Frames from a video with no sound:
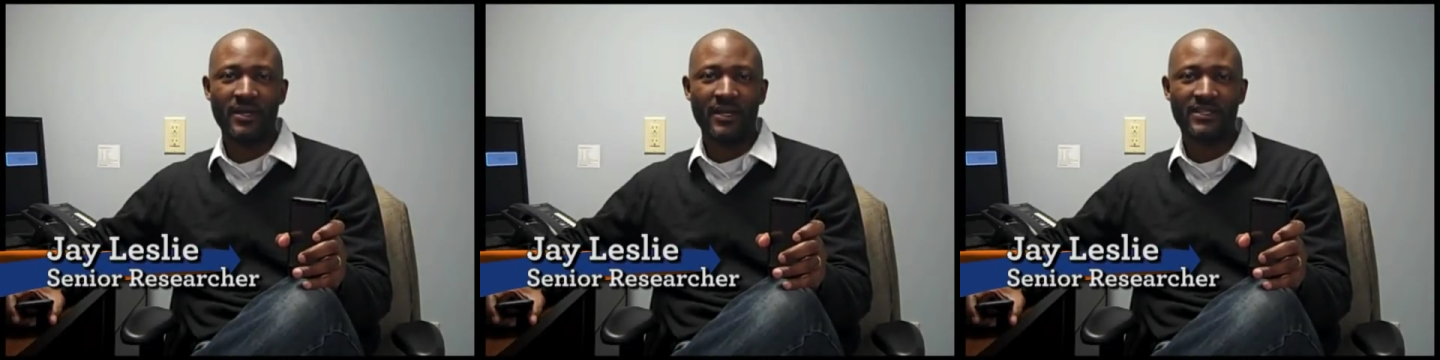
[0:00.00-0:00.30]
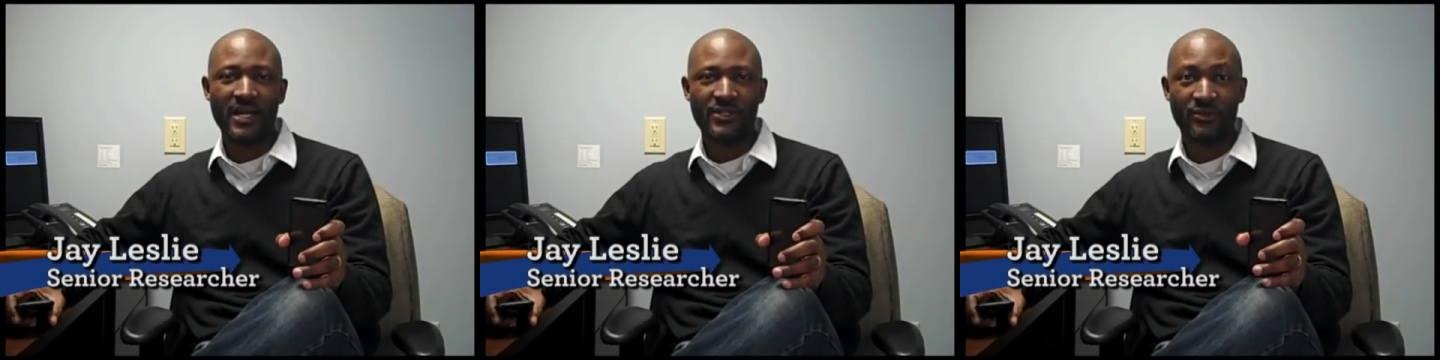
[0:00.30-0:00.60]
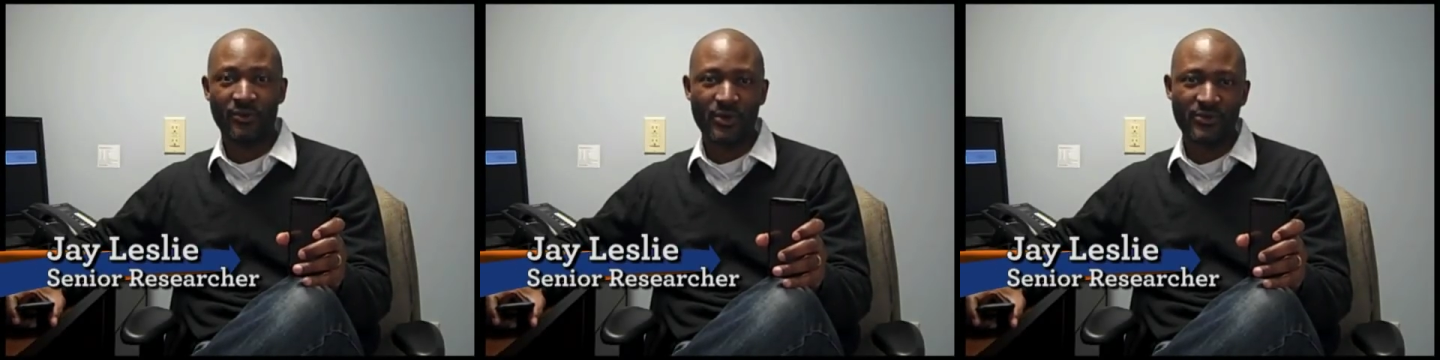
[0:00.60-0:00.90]
It's got your
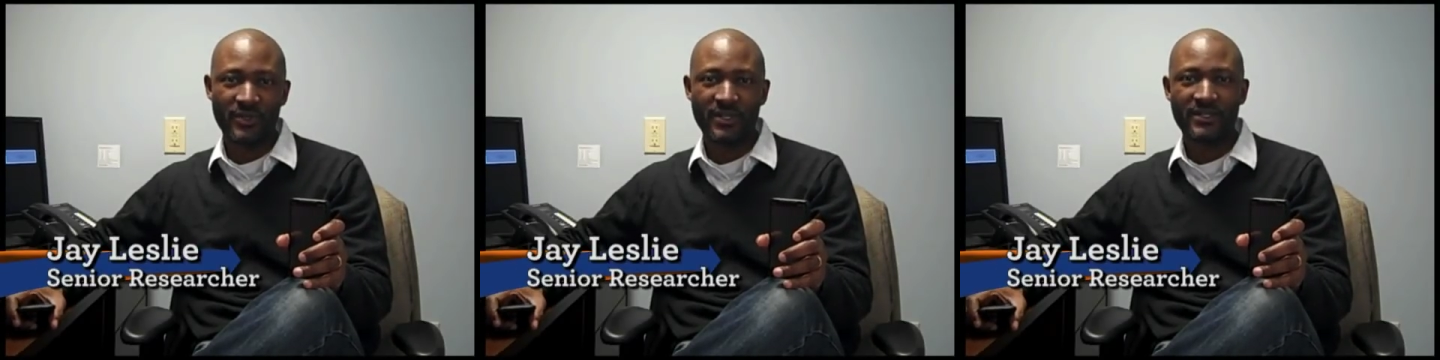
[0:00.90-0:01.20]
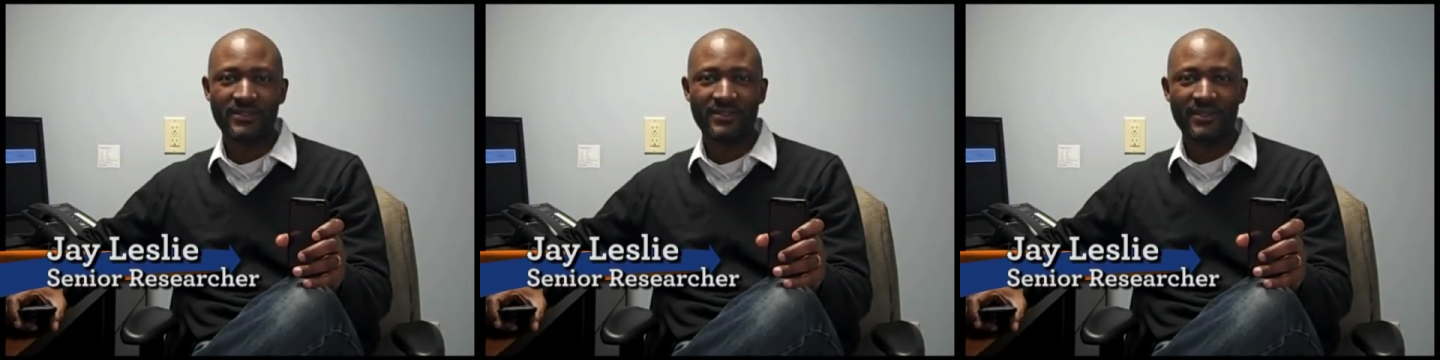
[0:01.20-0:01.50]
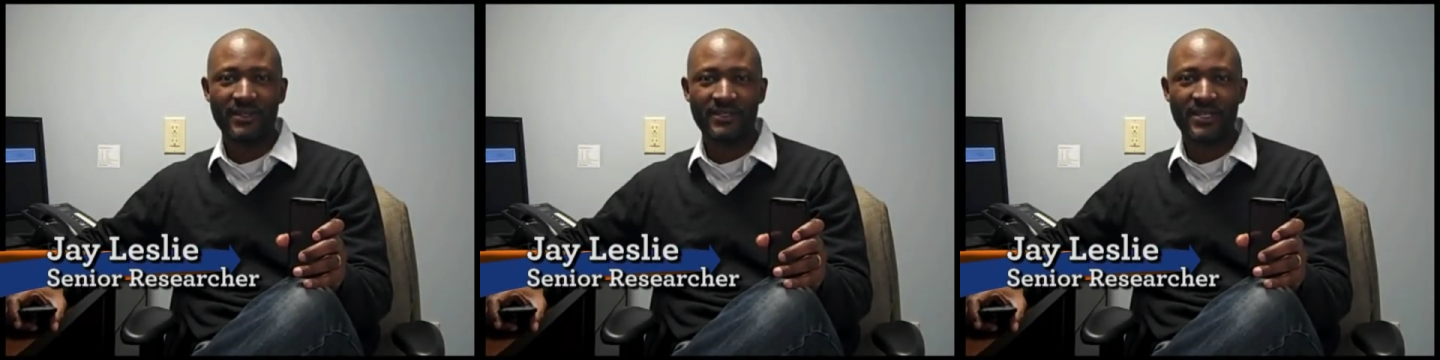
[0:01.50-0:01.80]
grocery list,
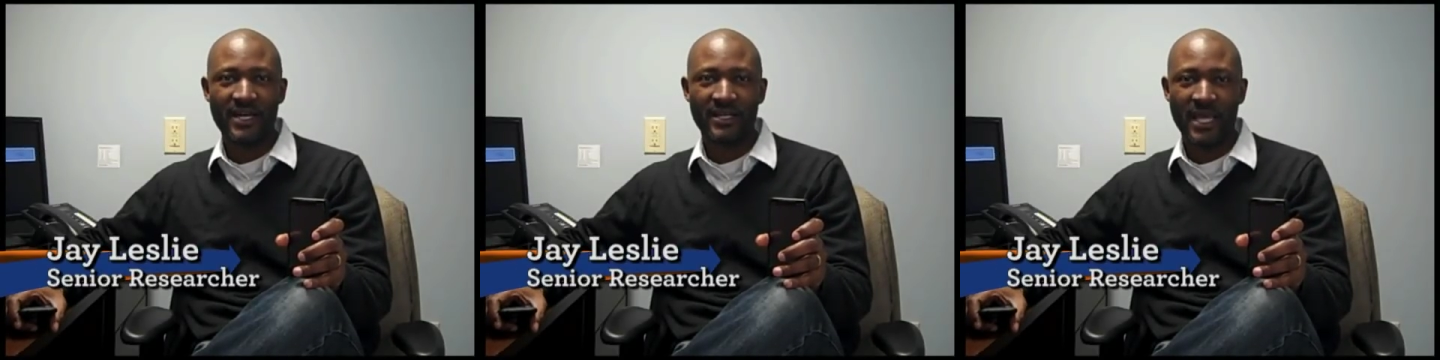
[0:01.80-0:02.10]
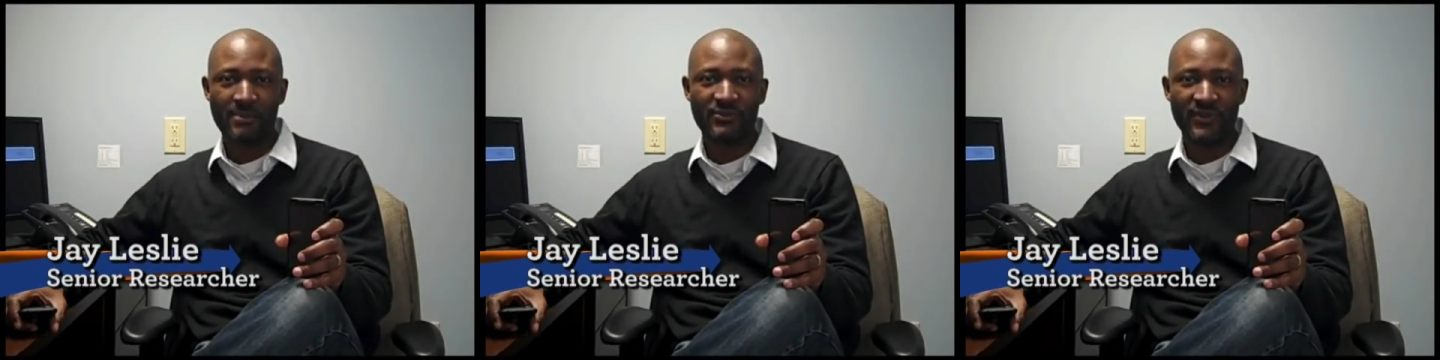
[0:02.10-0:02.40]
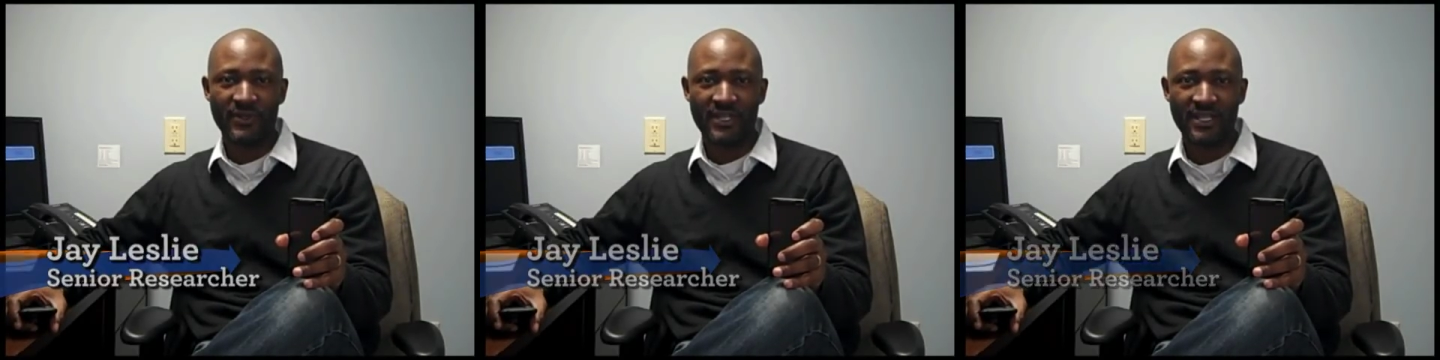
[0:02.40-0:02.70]
it's got games for
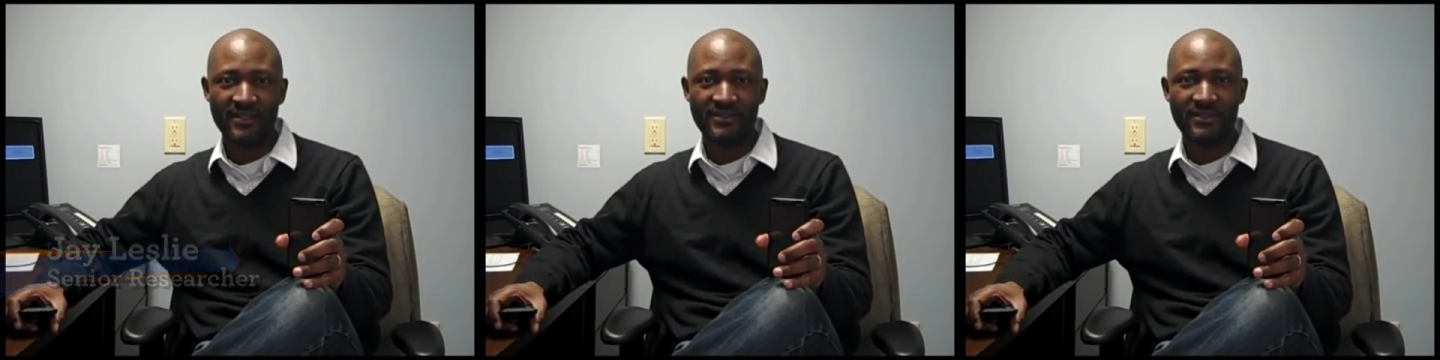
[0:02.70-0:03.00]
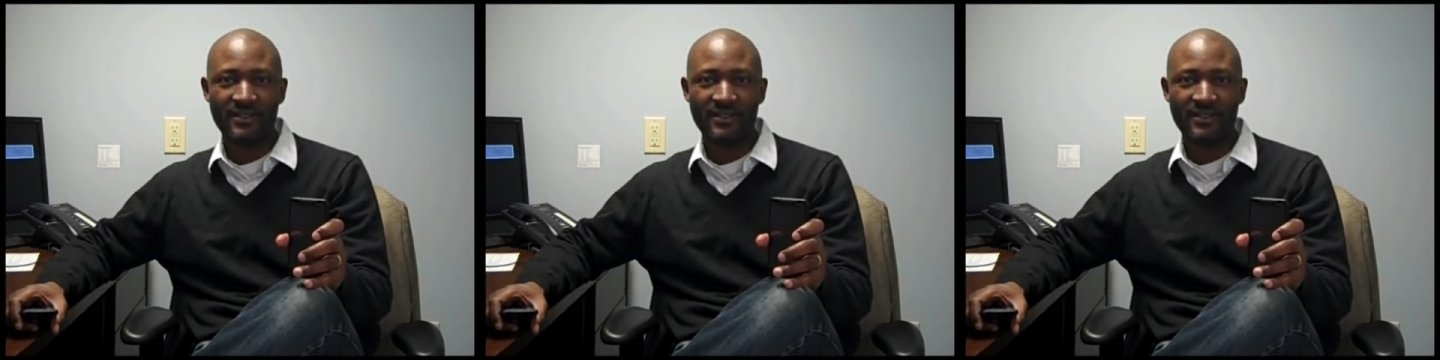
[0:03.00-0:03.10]
your kids,